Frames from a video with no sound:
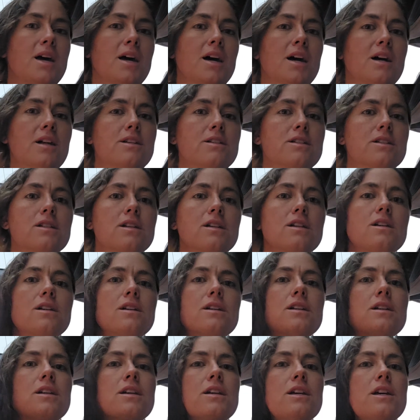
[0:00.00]
and
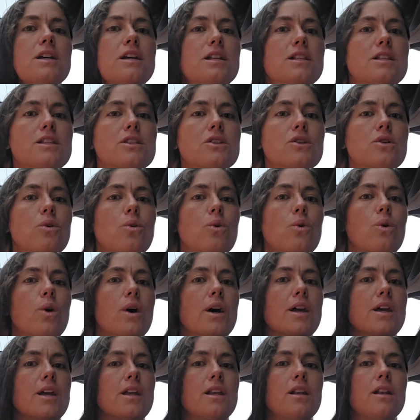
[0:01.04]
it's
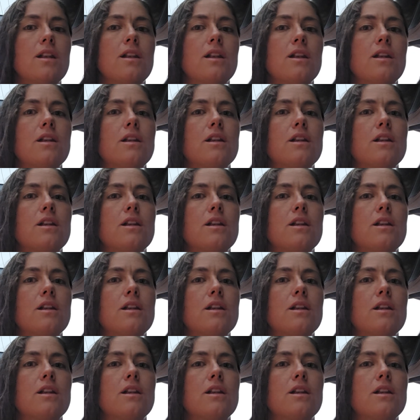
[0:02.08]
quite